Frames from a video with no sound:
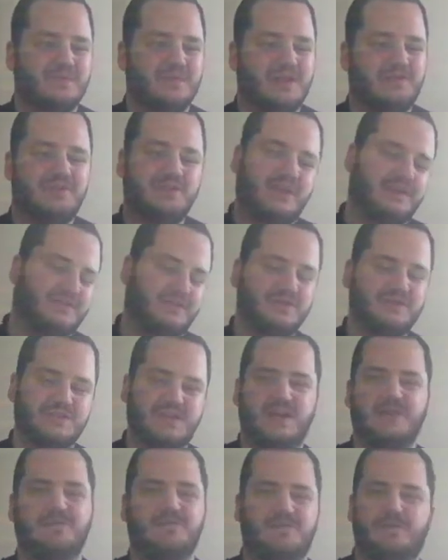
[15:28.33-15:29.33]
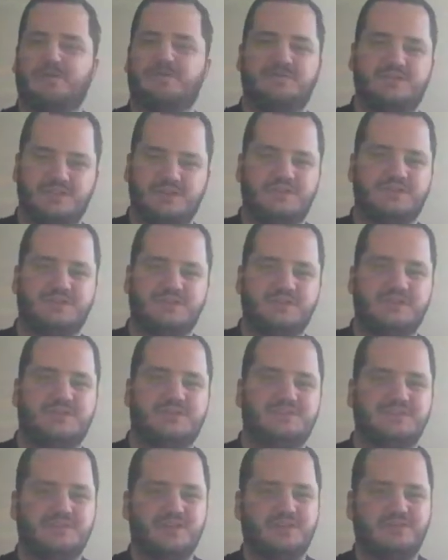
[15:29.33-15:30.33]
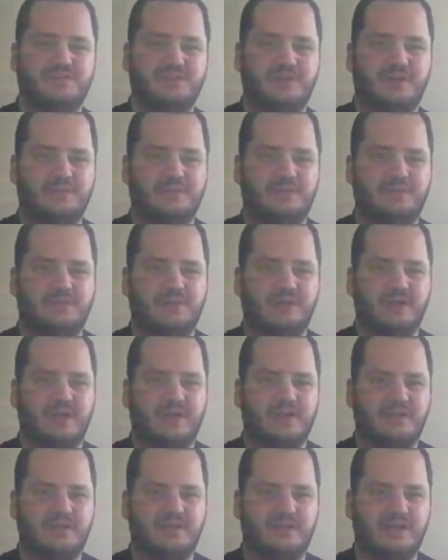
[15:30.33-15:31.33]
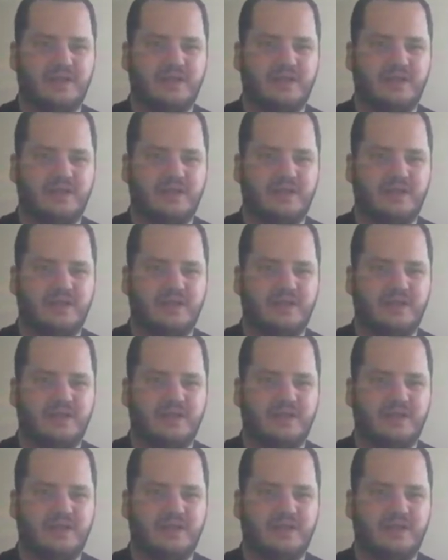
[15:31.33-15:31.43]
If you like those kind of films, it's definitely up on your alley.